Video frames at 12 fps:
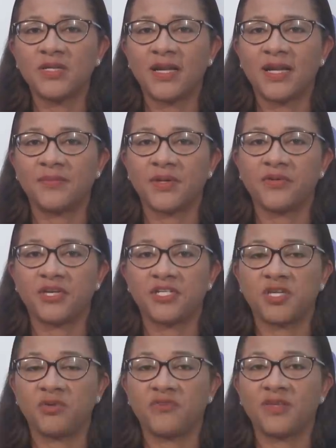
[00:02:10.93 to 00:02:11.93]

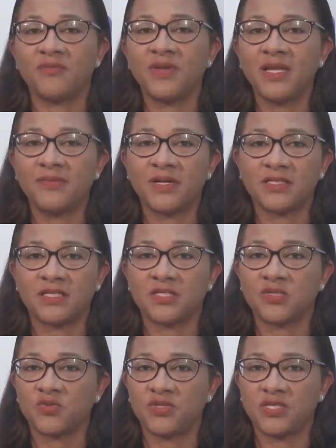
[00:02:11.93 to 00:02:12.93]
collaboration with the Minibus
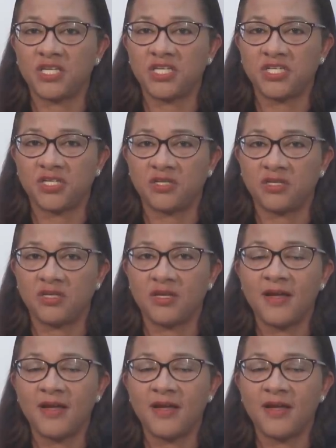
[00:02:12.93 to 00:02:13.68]
Association.